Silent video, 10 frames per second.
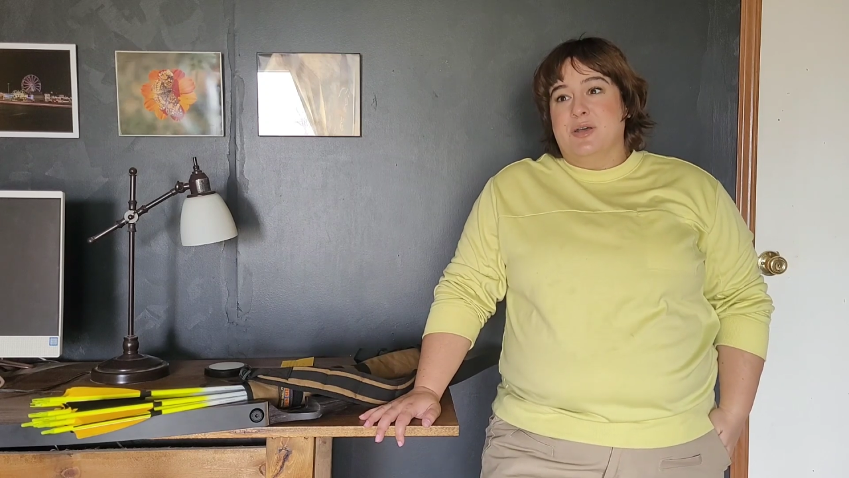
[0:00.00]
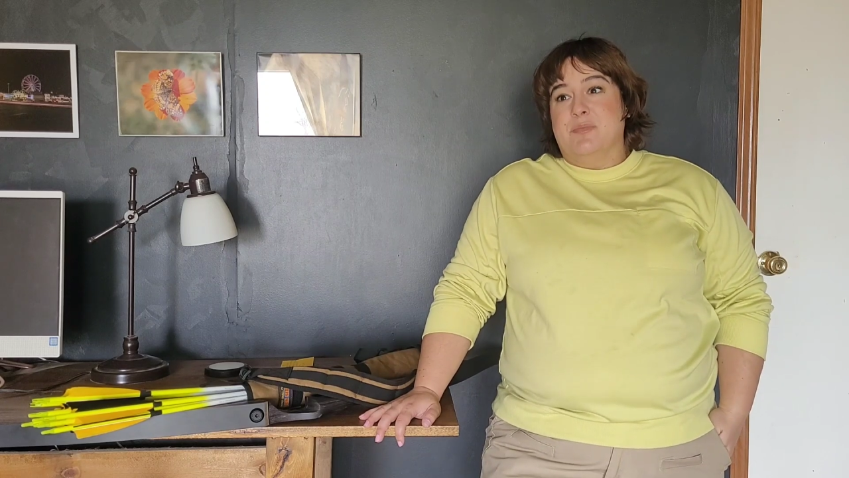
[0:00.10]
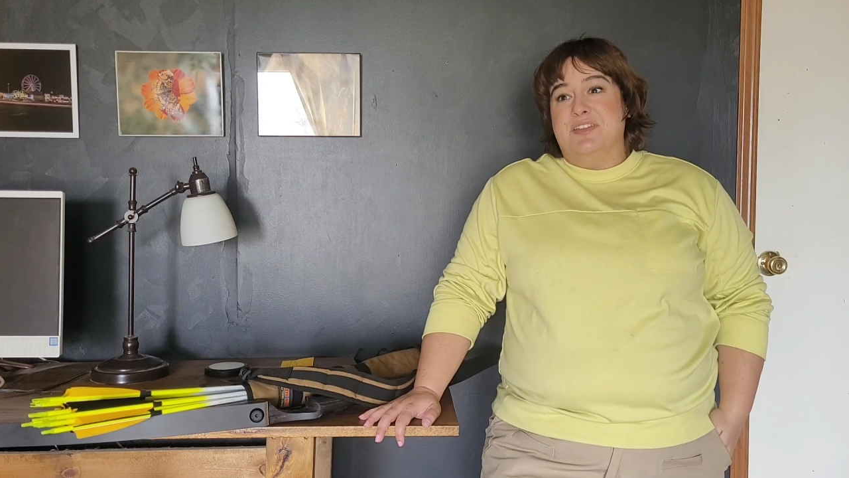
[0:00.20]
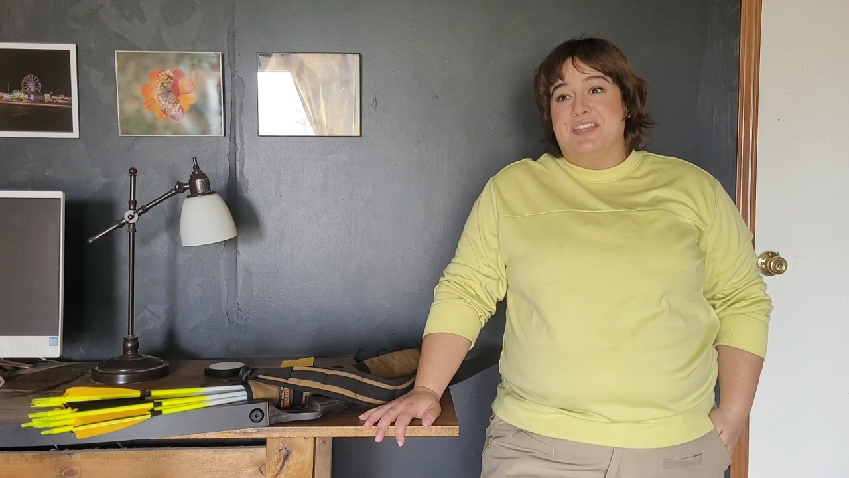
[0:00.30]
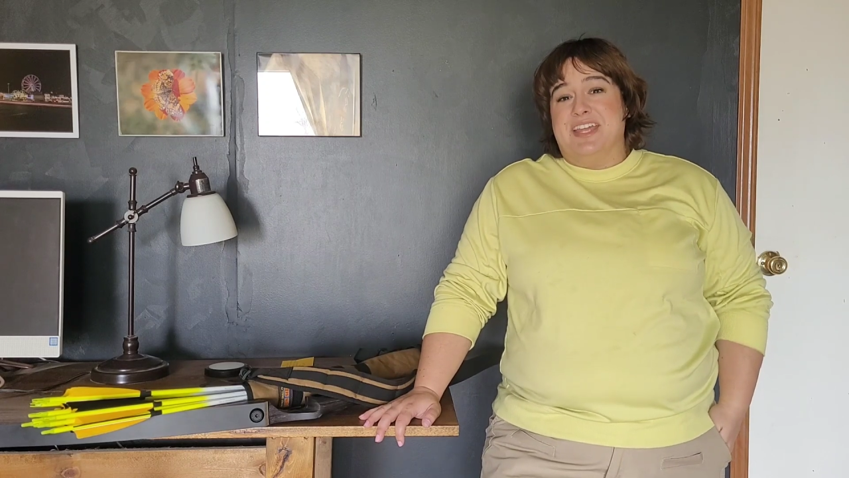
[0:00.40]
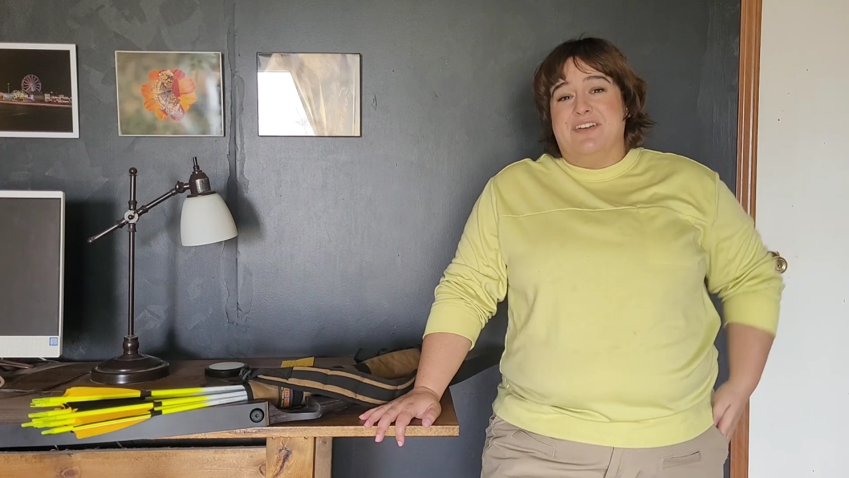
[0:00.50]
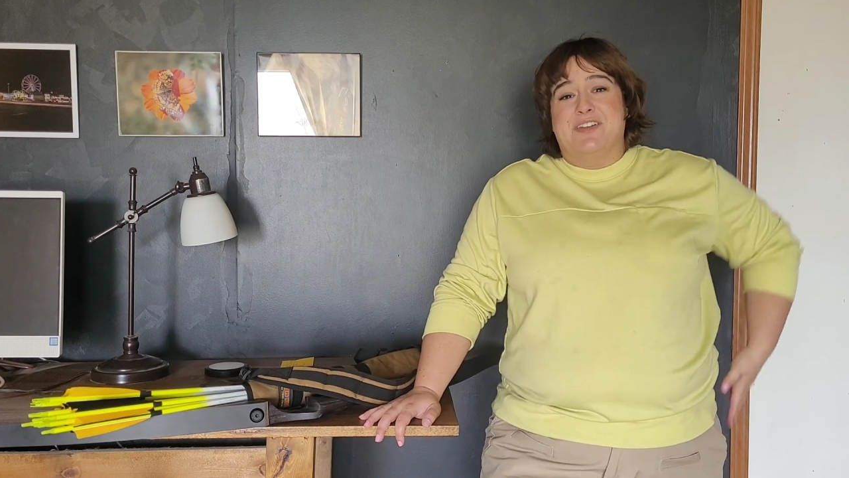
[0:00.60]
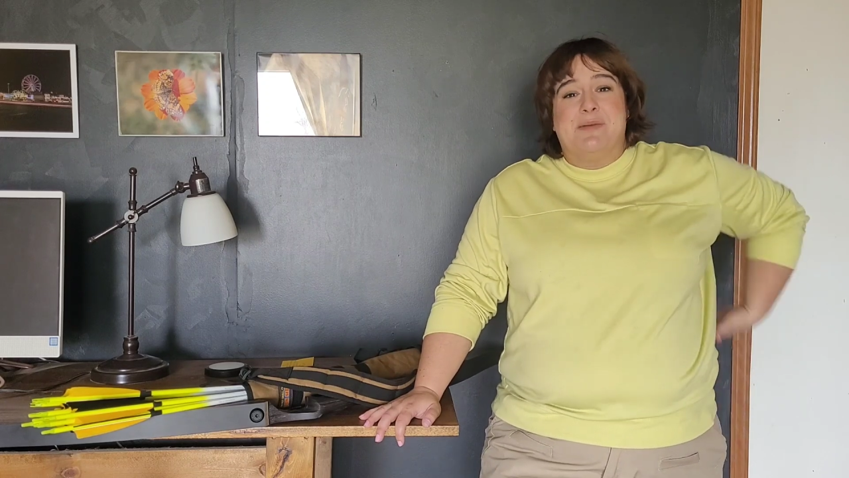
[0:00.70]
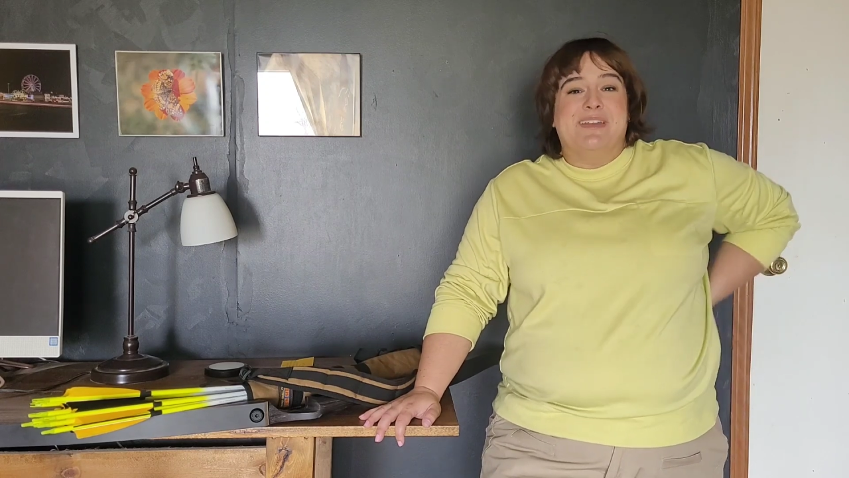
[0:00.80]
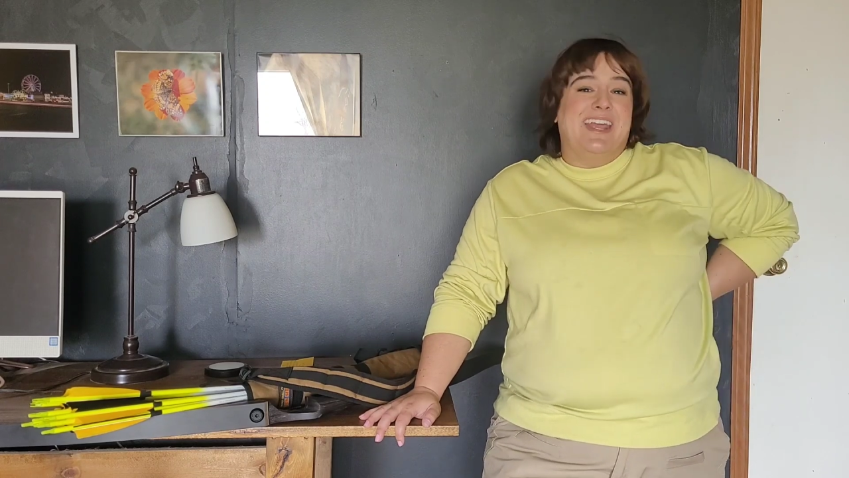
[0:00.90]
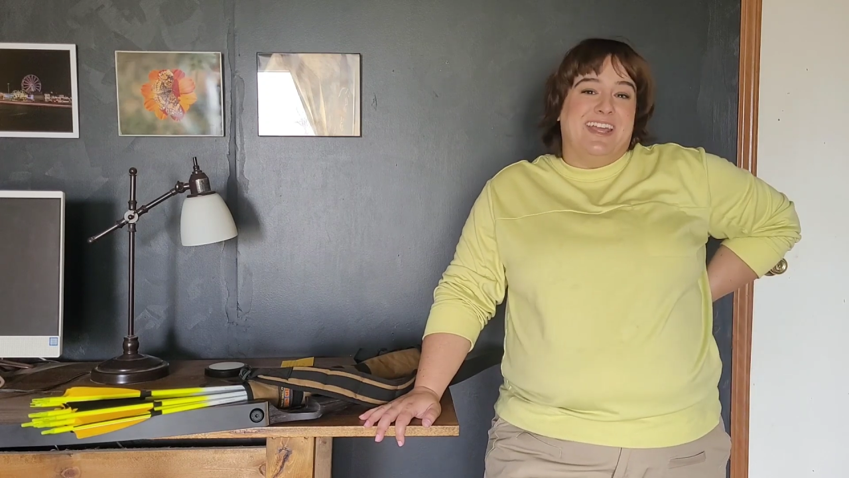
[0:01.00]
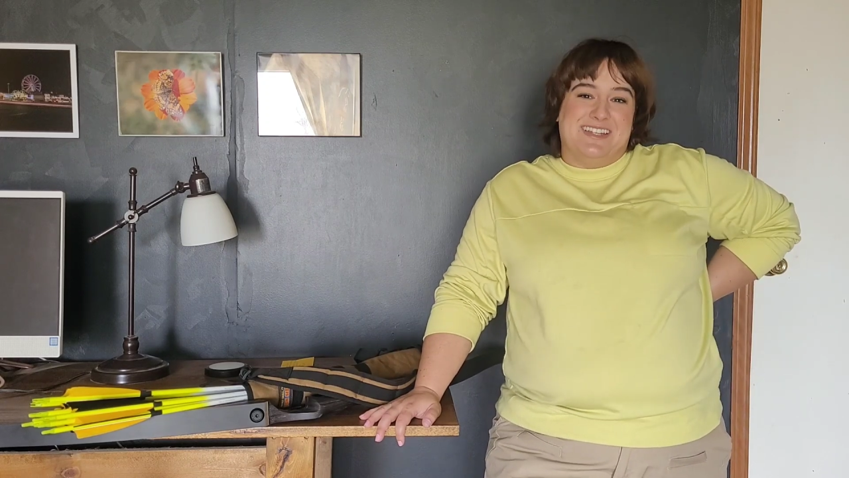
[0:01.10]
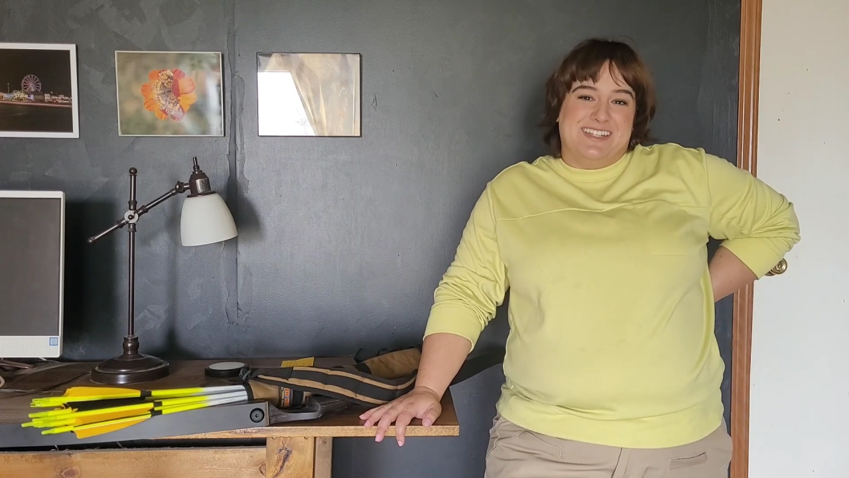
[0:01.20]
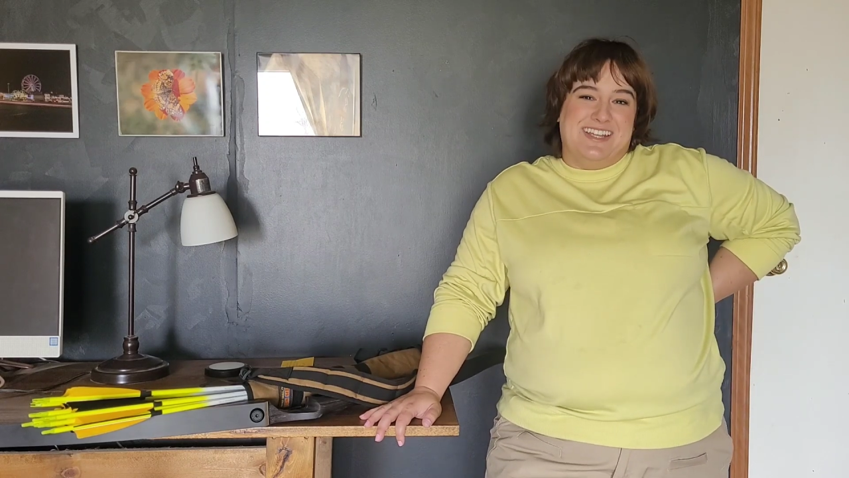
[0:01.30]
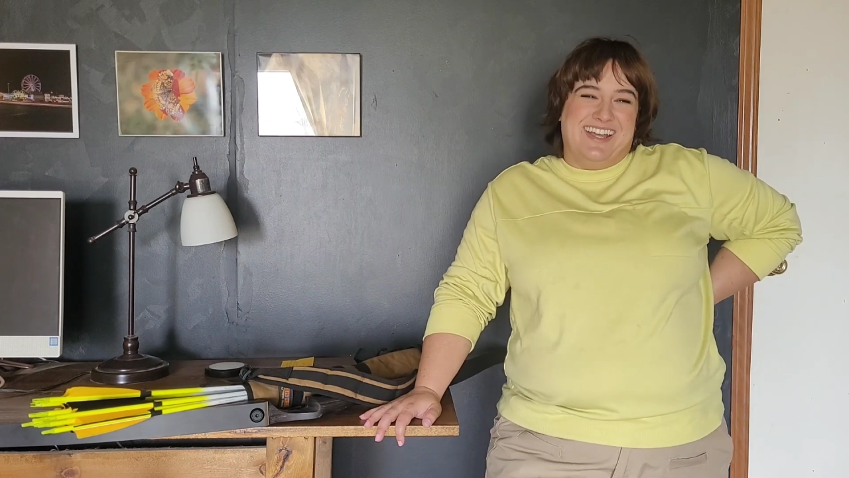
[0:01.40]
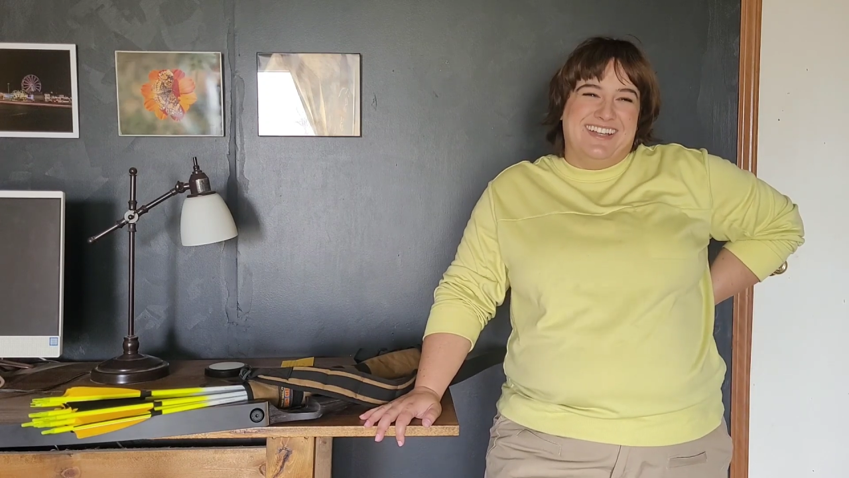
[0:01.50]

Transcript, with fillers: But they have come in handy.